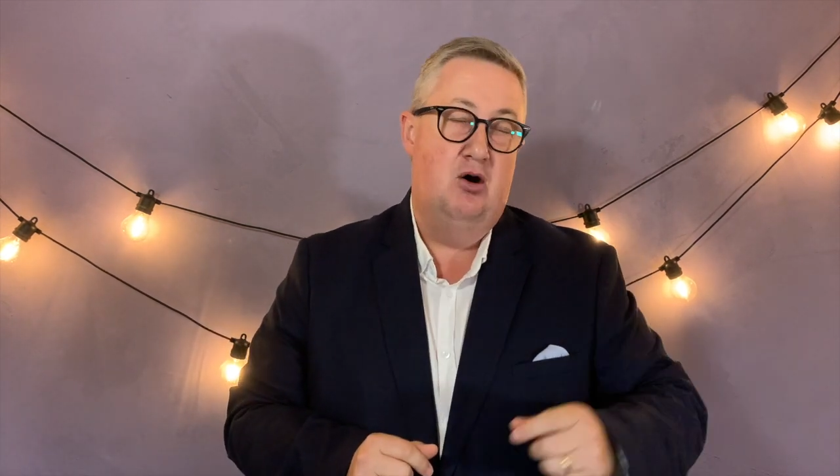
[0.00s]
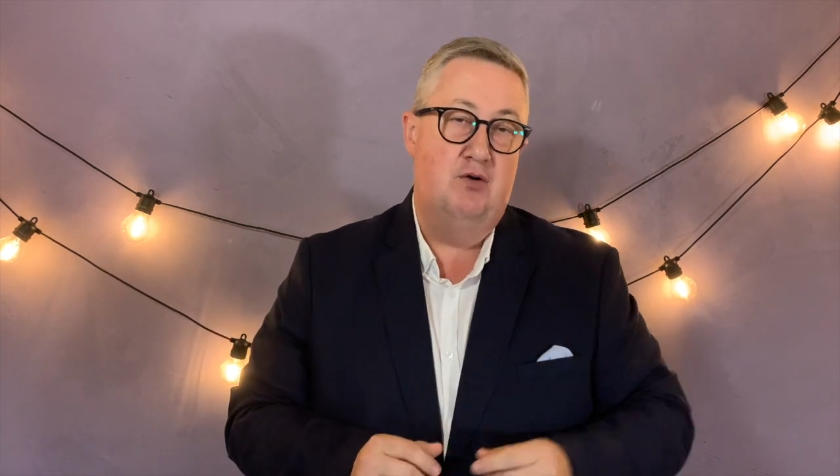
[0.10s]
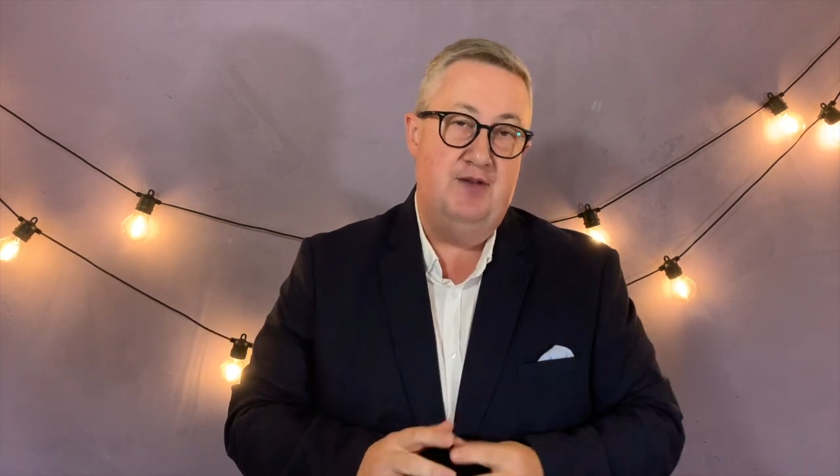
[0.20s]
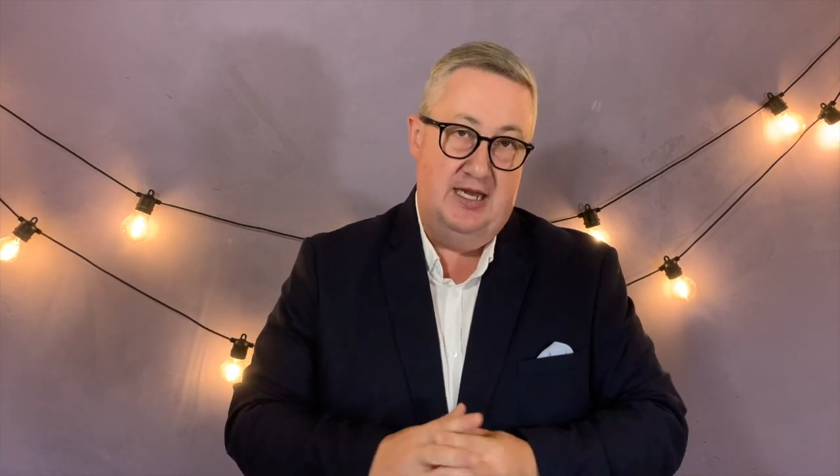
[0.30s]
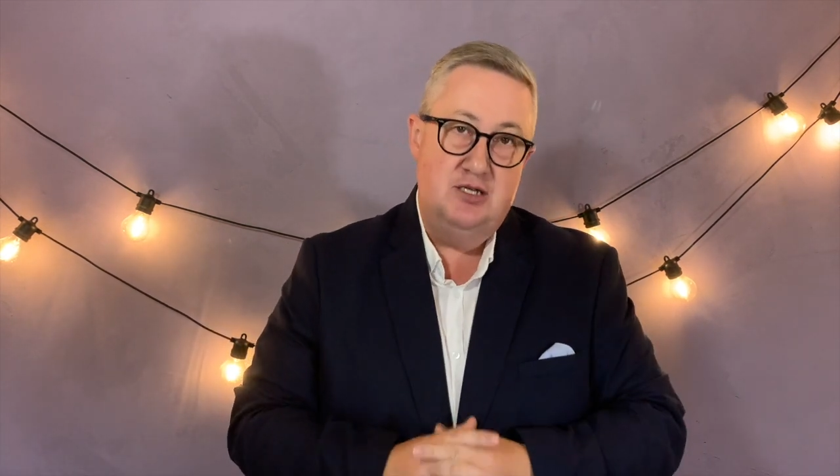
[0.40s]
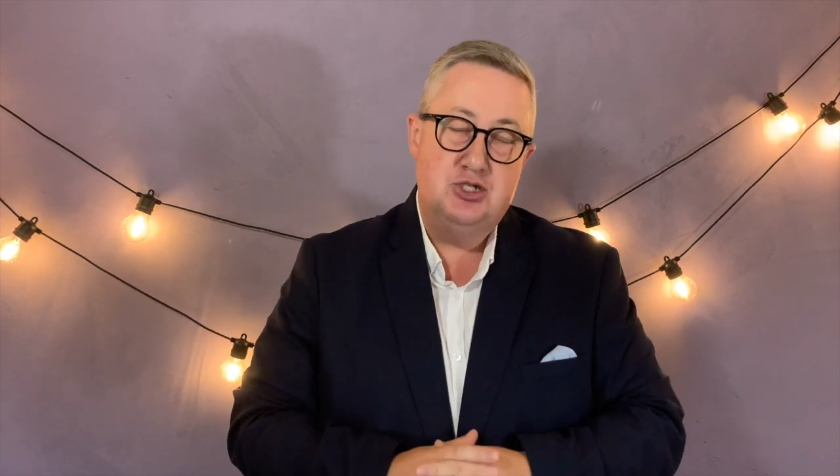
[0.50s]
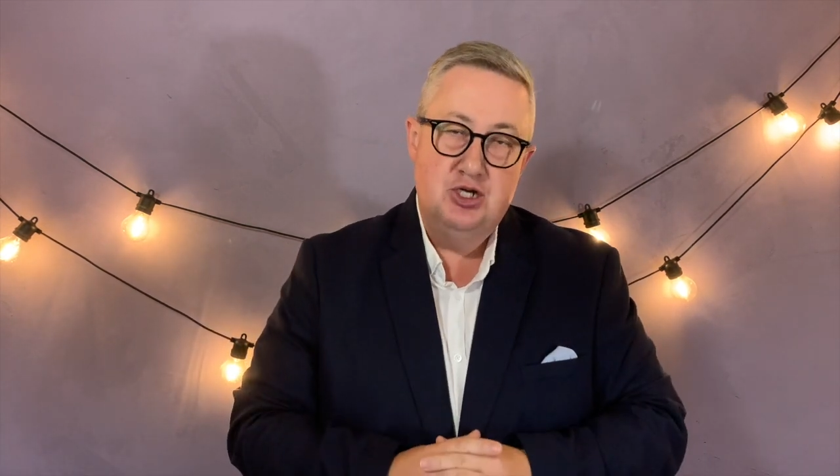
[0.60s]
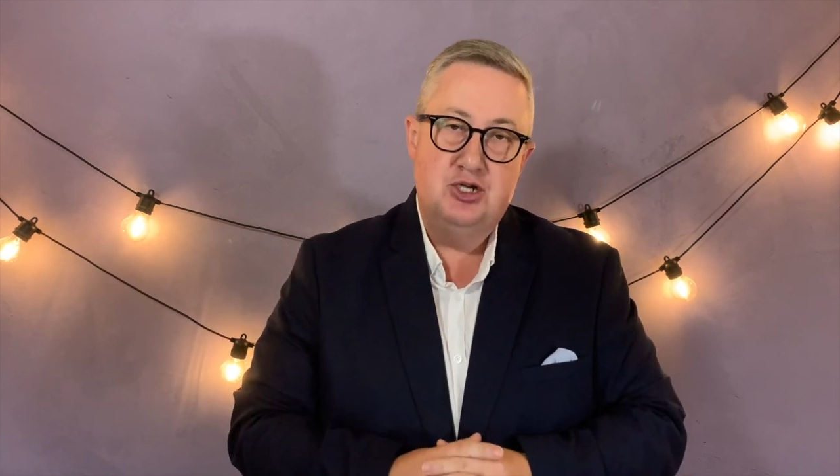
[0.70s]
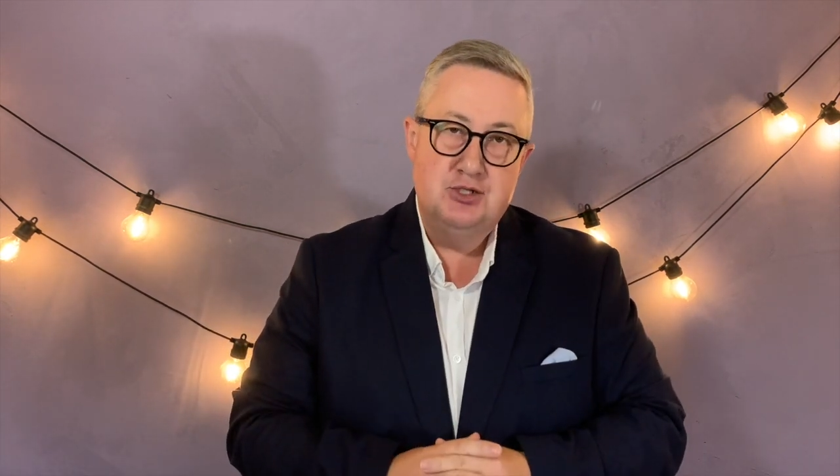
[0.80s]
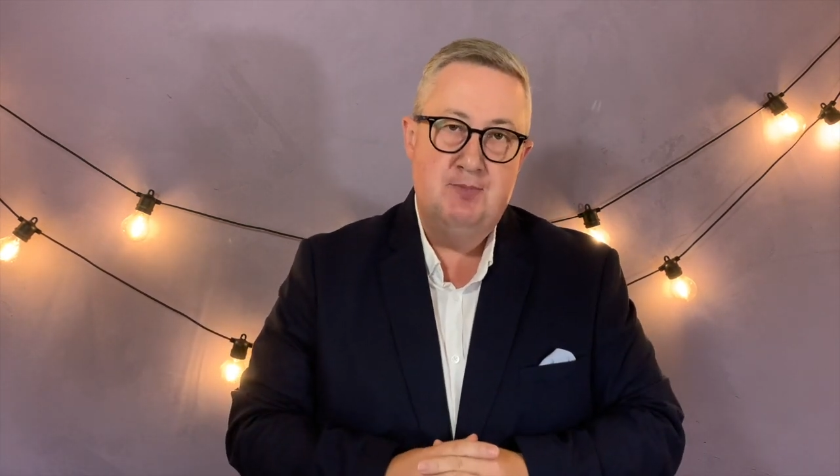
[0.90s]
of
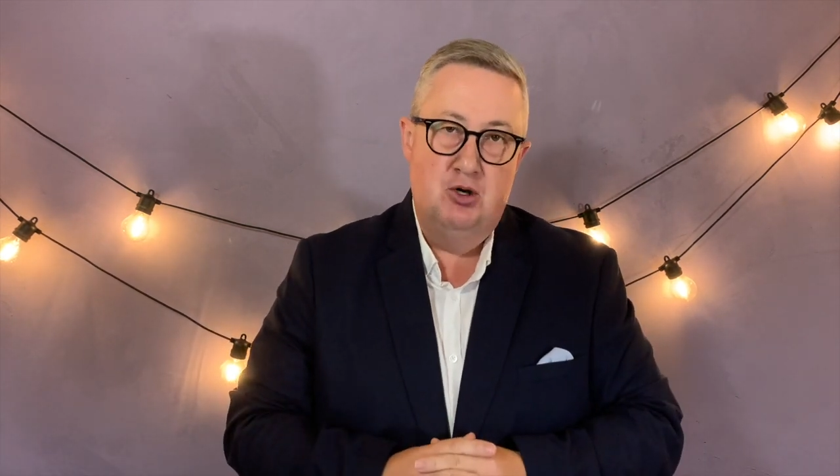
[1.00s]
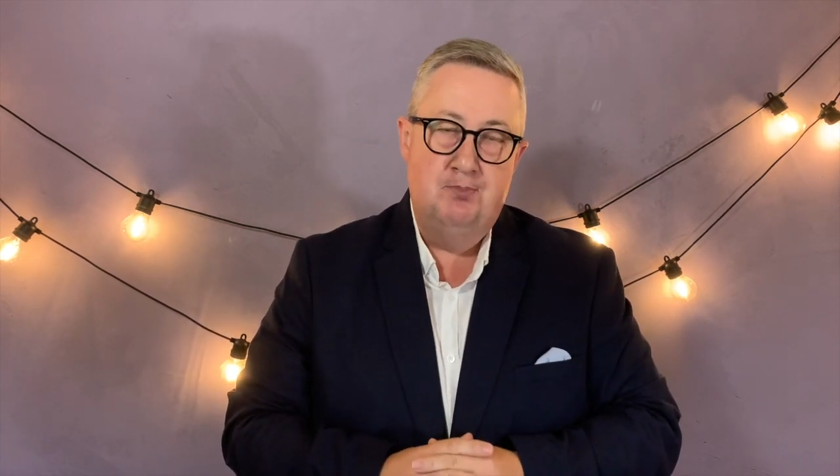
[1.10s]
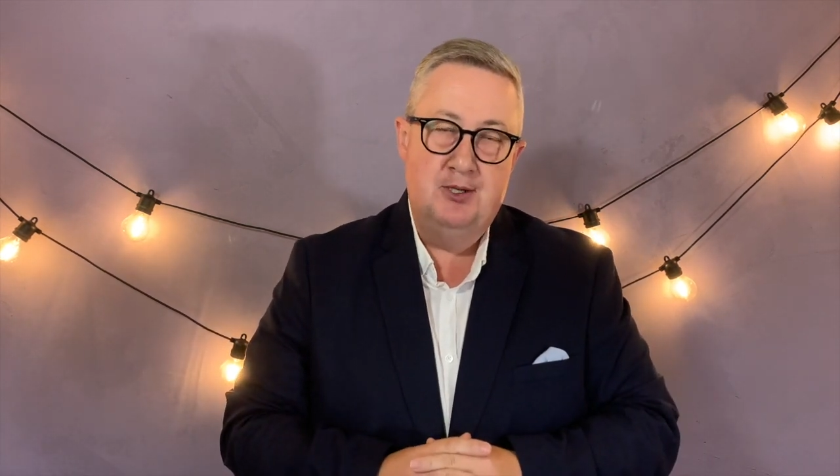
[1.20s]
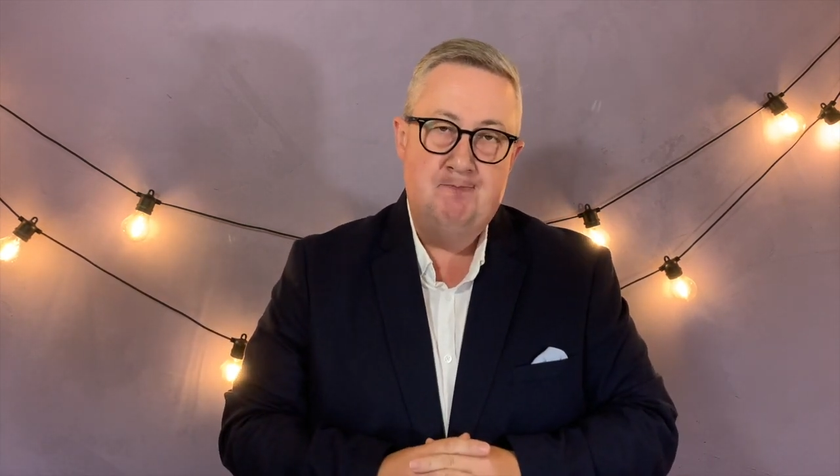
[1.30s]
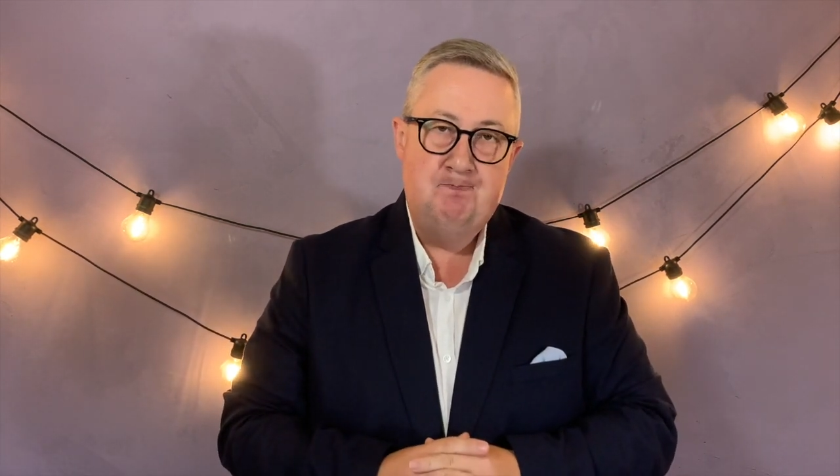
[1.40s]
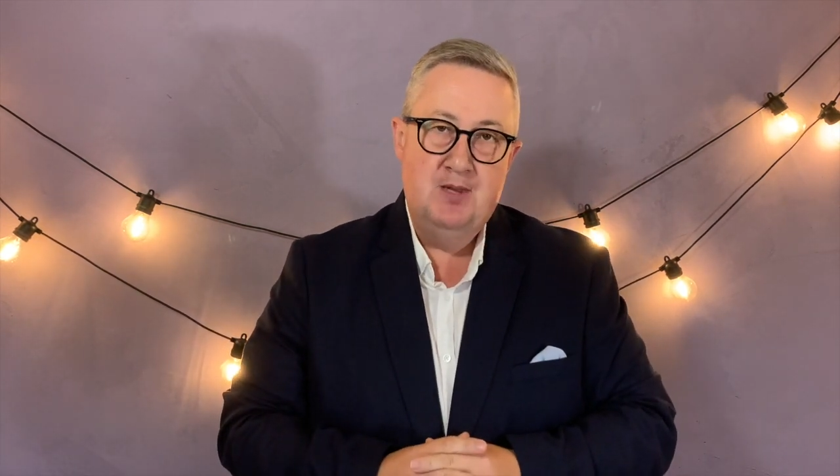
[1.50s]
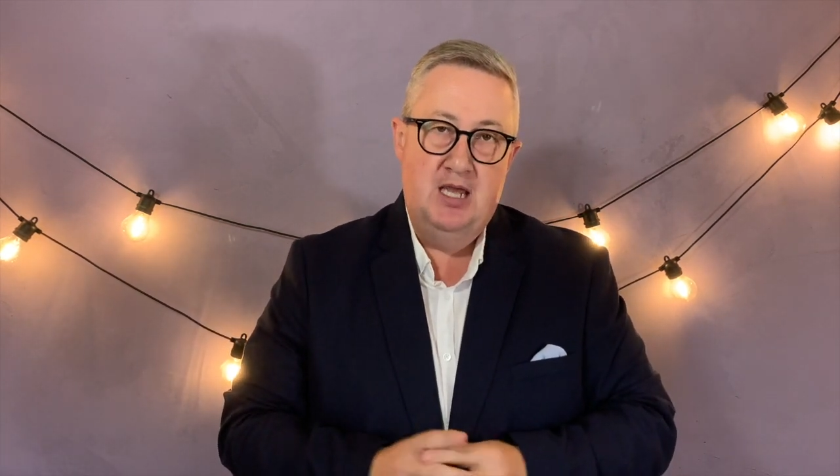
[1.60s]
InChurch Melbourne,